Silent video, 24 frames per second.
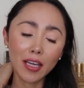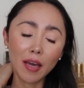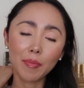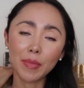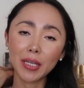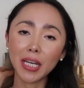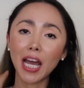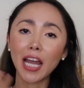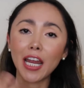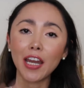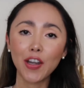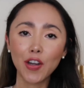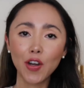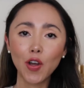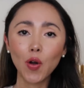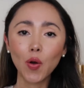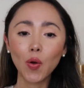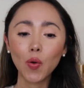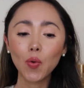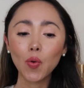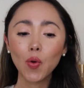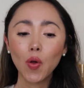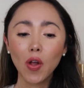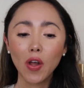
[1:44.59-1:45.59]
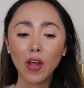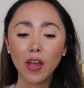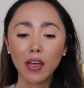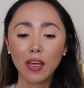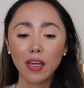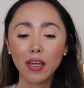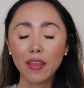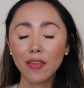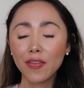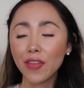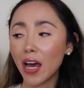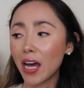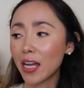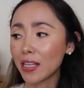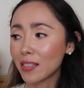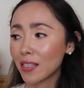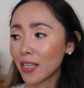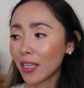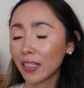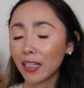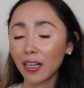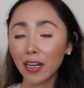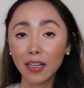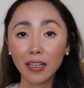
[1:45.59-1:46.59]
I mean, I know that's
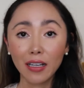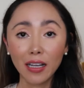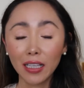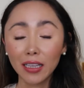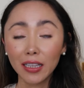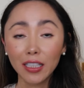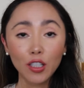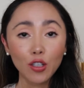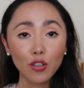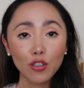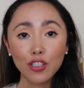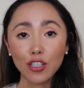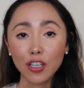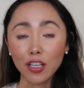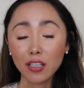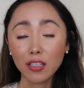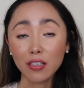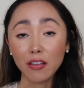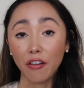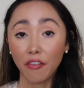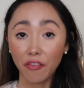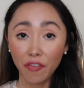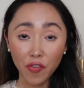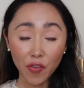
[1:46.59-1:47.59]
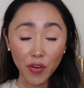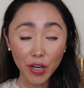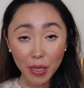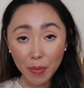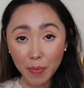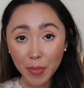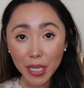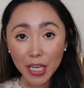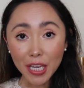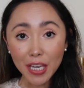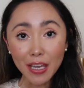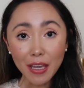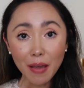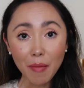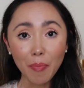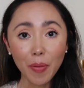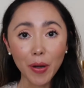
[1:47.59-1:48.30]
like a little just freebie,